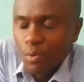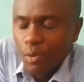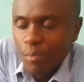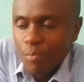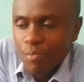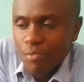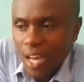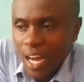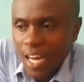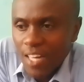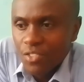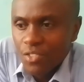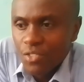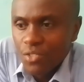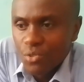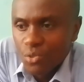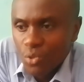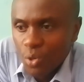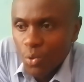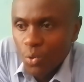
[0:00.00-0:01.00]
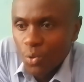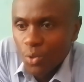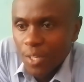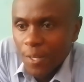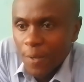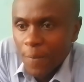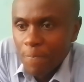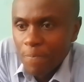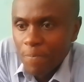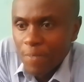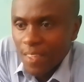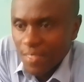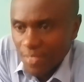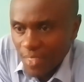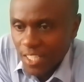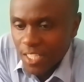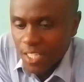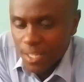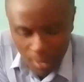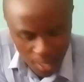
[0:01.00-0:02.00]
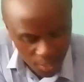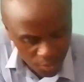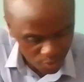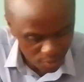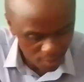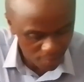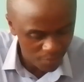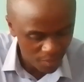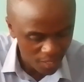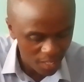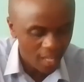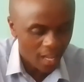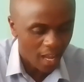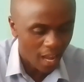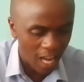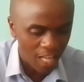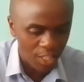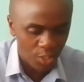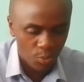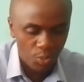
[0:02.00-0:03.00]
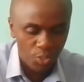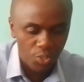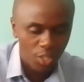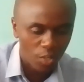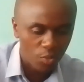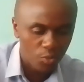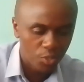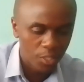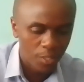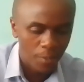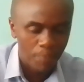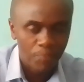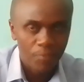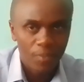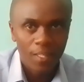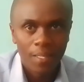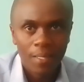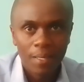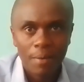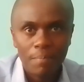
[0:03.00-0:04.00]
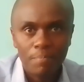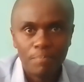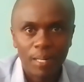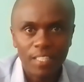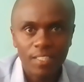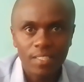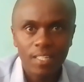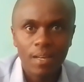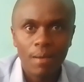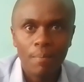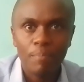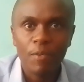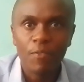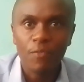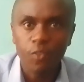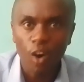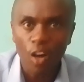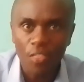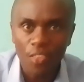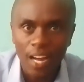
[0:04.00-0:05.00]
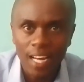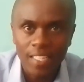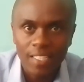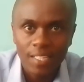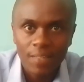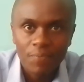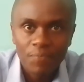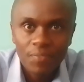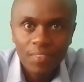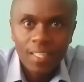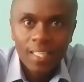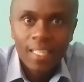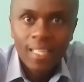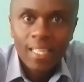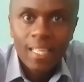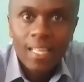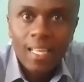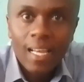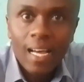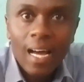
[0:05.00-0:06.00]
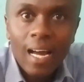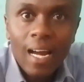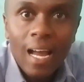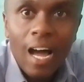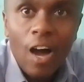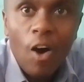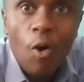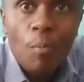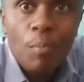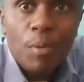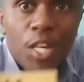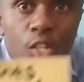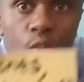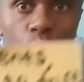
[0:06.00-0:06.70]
from that story that remains, as we shall see. But before that, allow me